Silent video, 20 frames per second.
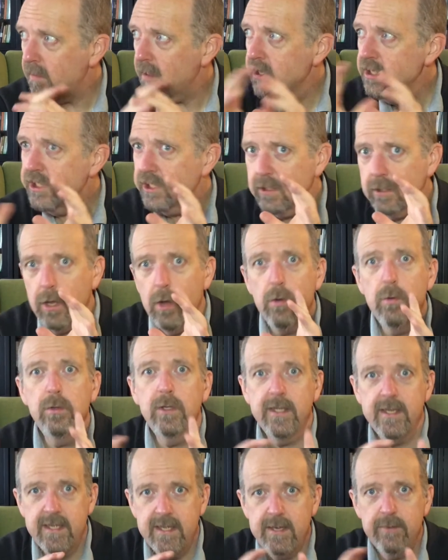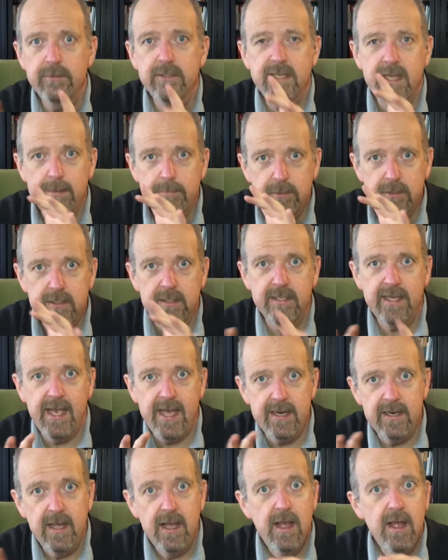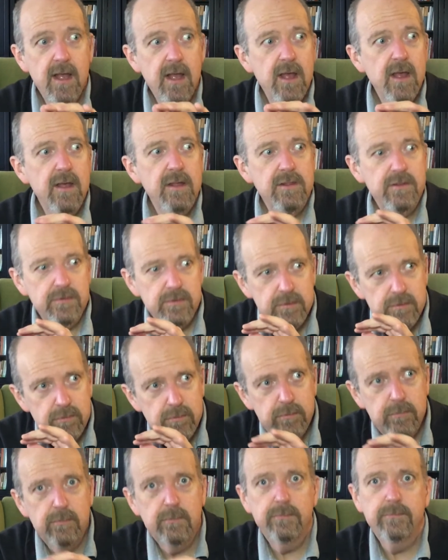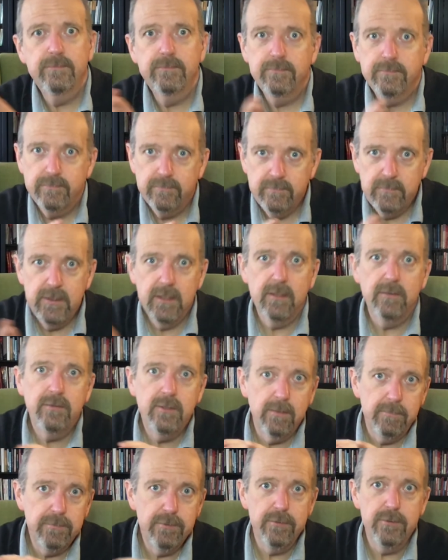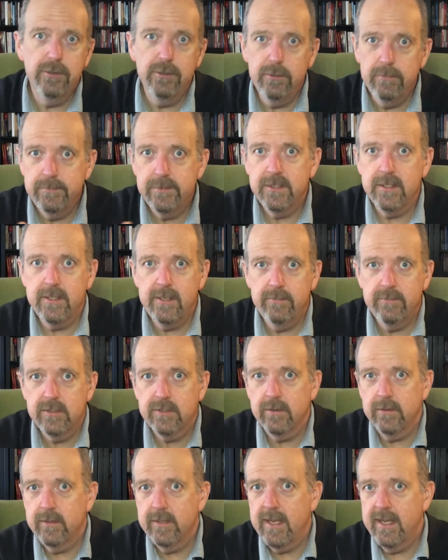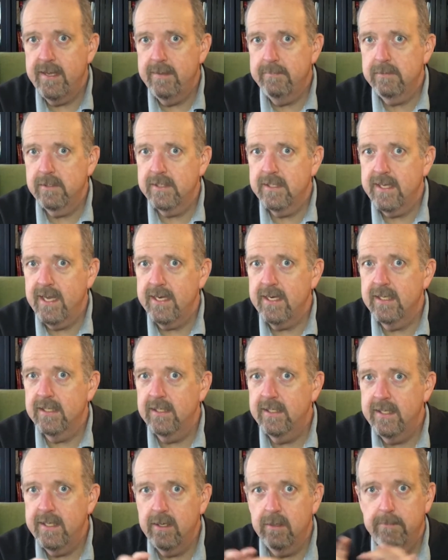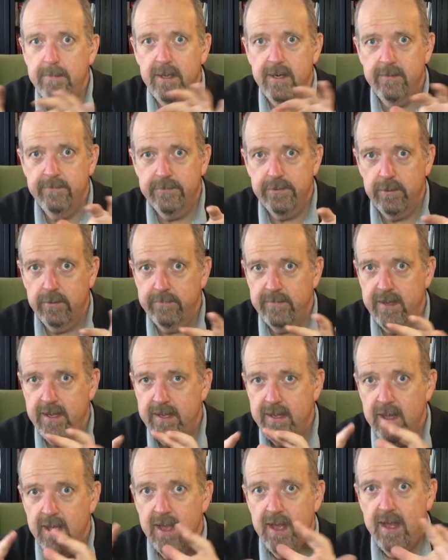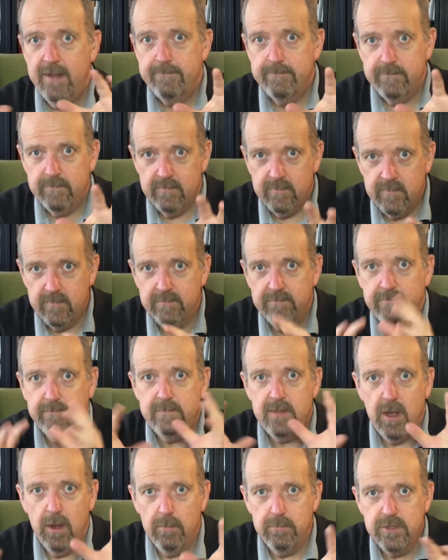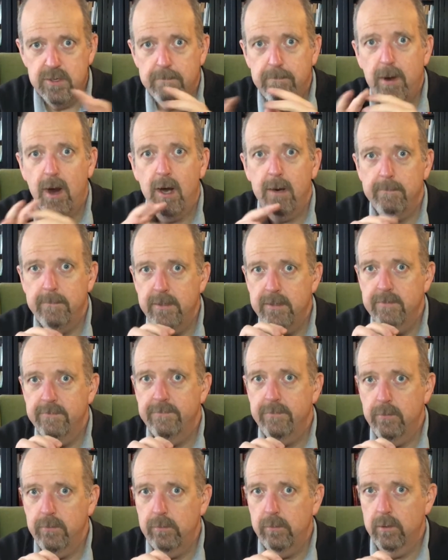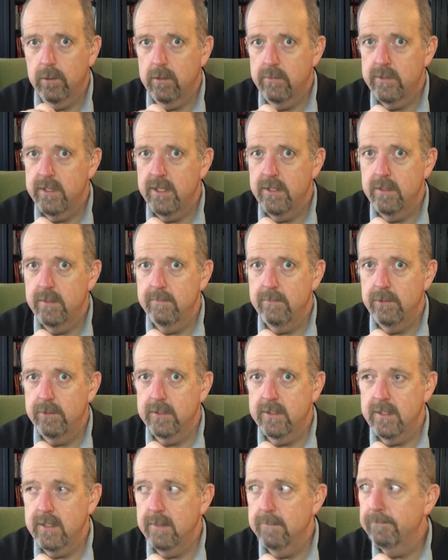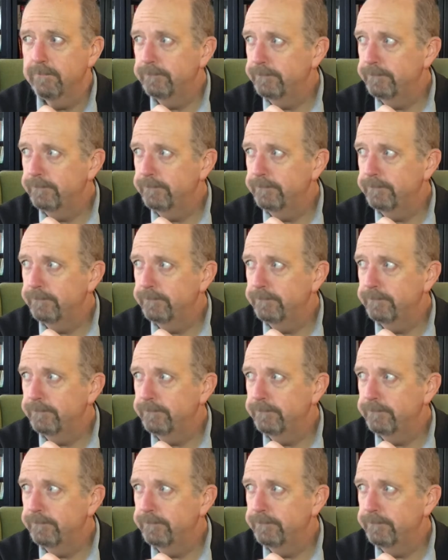Slowly he was able to get through, jump through hoops, and he was able to get a little bit of sort of a, department of folklore within the museum.